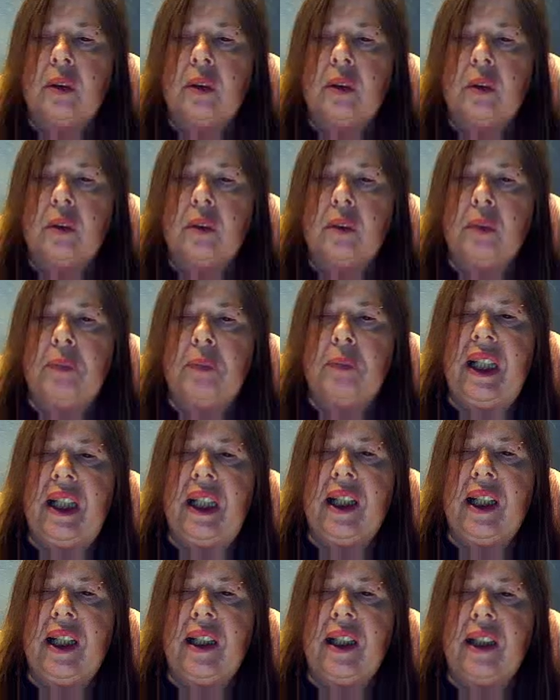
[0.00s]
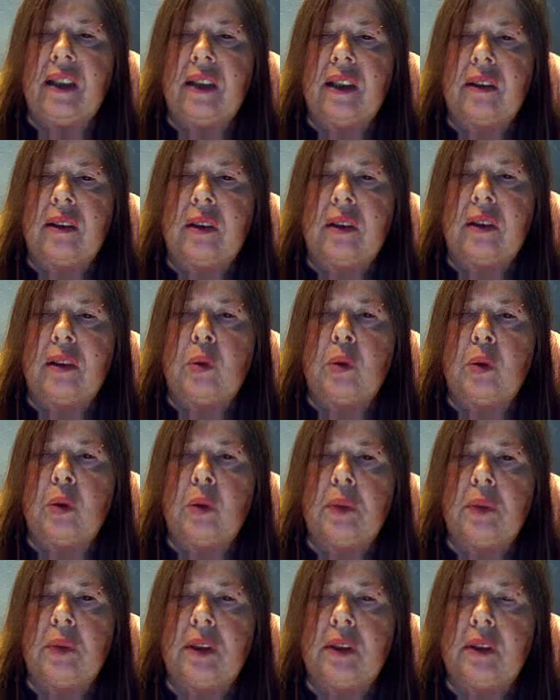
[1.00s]
A man, a
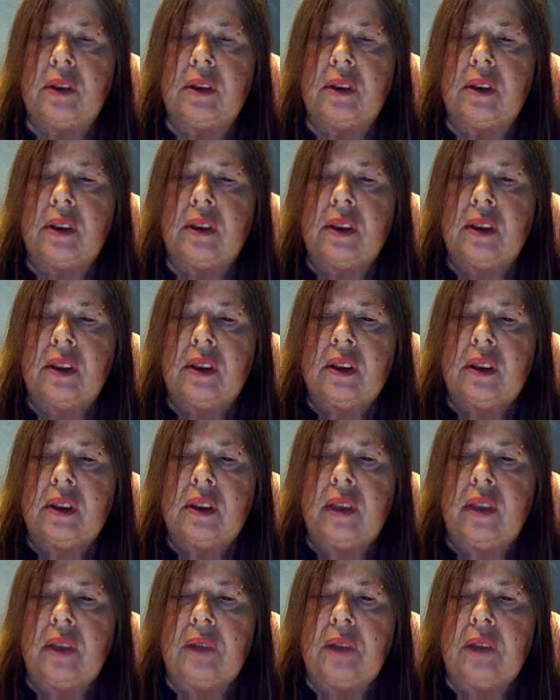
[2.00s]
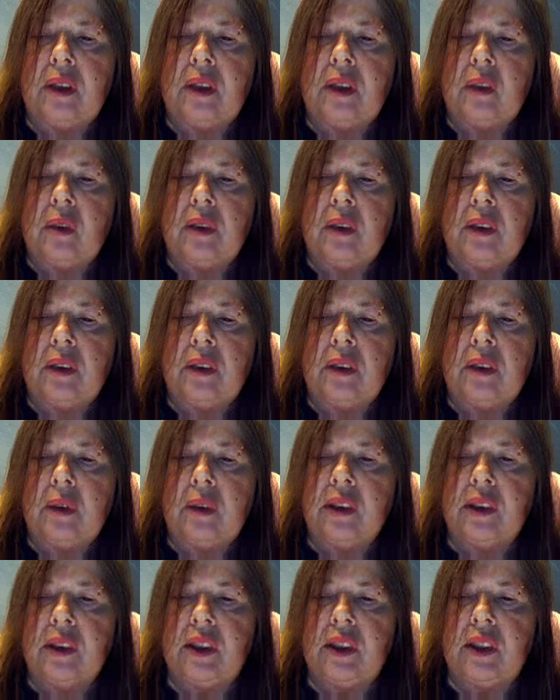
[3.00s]
woman. I'm not going to
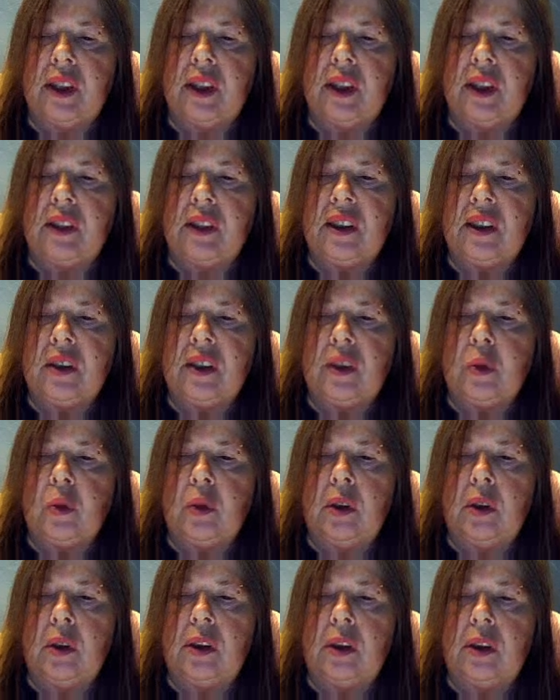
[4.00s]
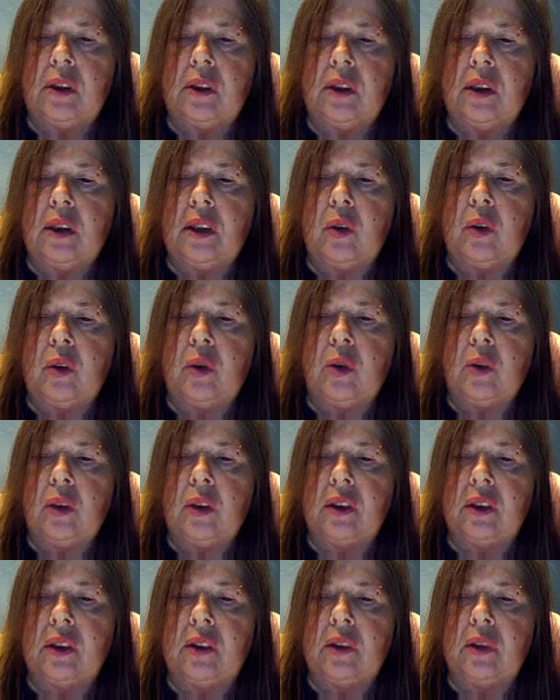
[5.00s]
criticize each one. I hold
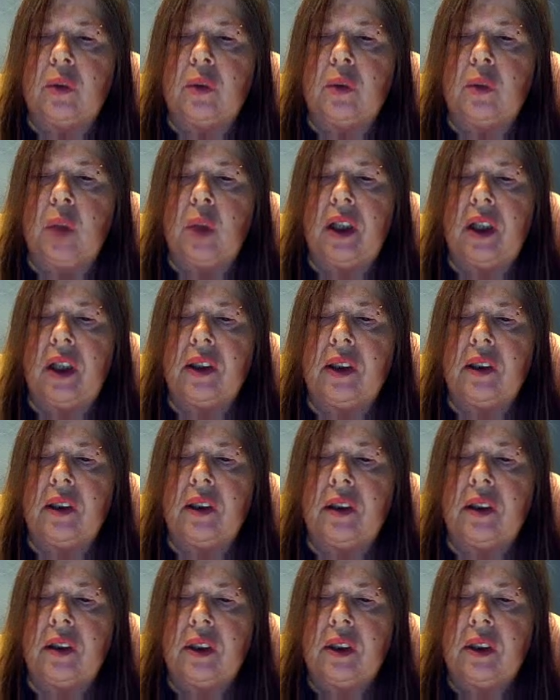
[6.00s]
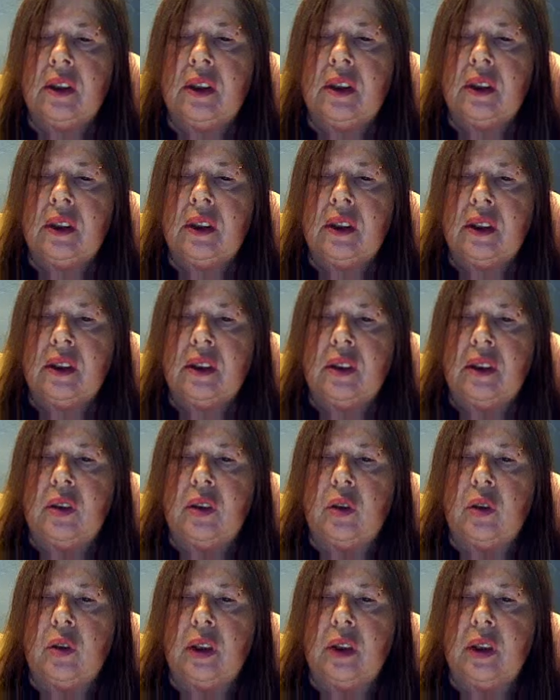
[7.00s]
on to the wire.
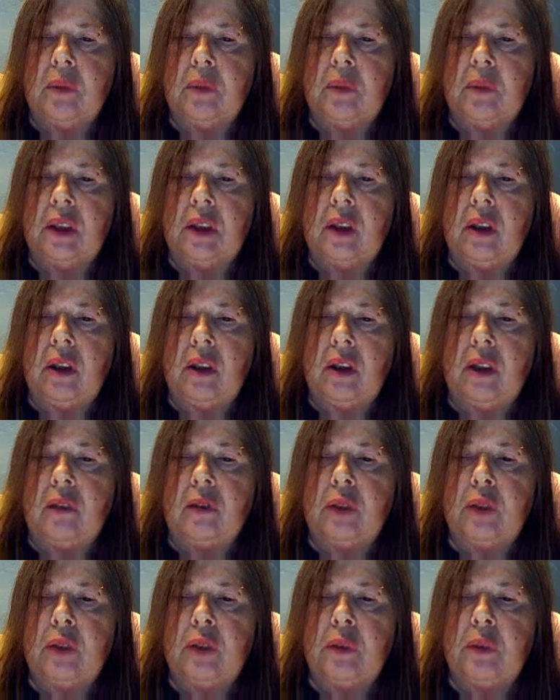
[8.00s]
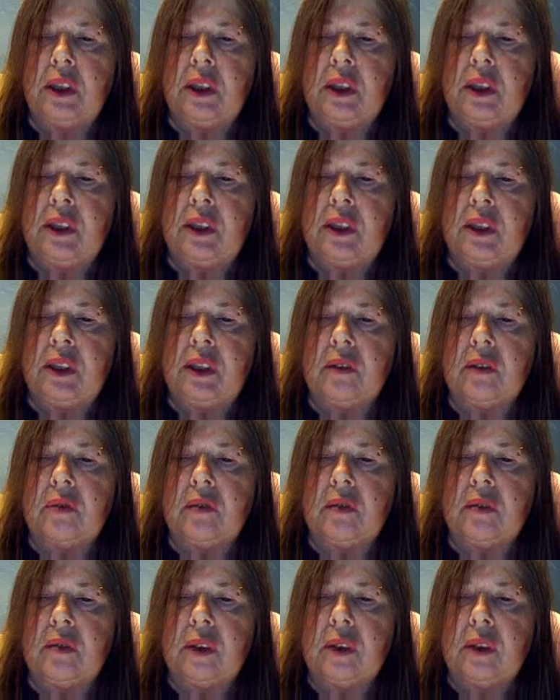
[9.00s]
Going beyond feminism,
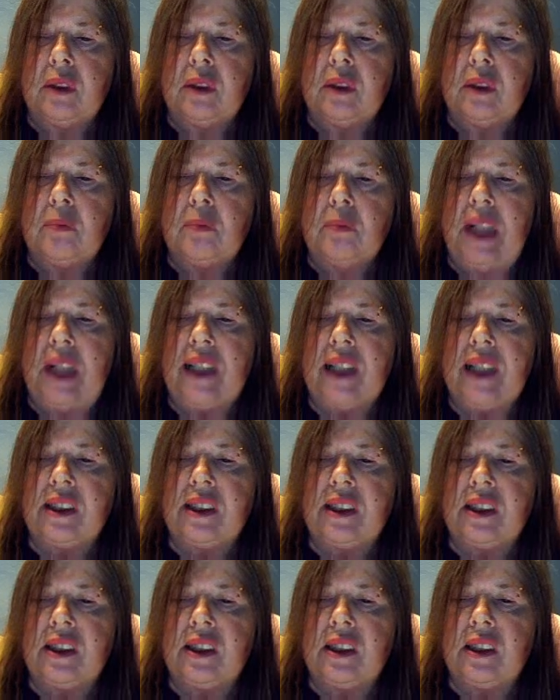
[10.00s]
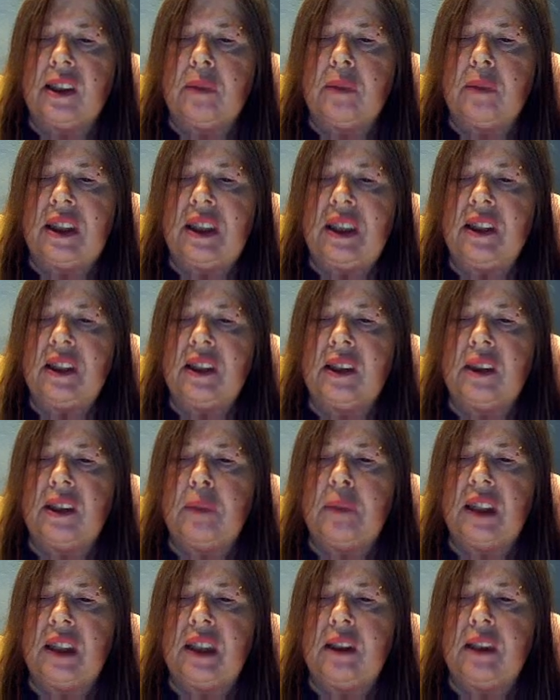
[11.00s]
Marxism, ism,
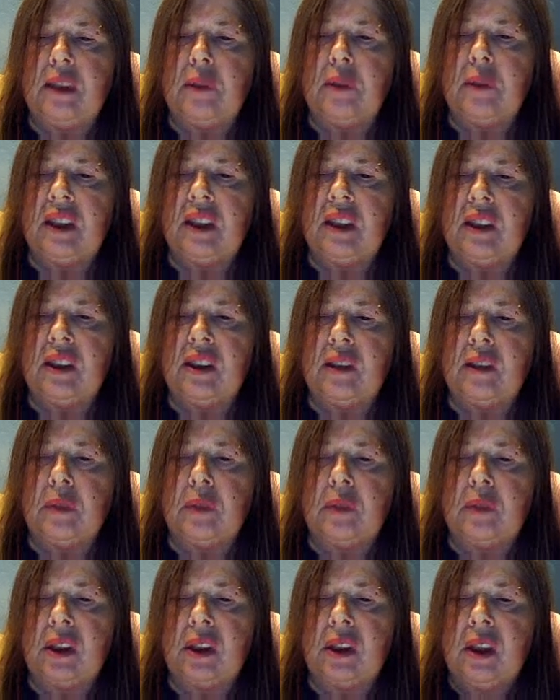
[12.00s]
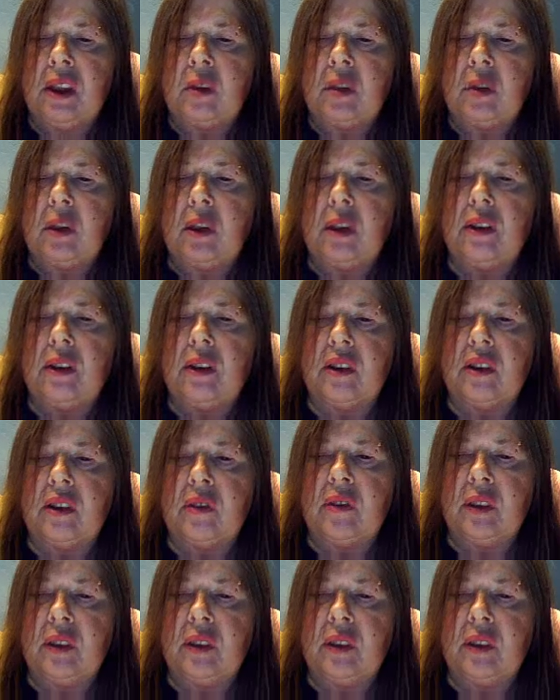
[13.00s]
ism, isms, trying to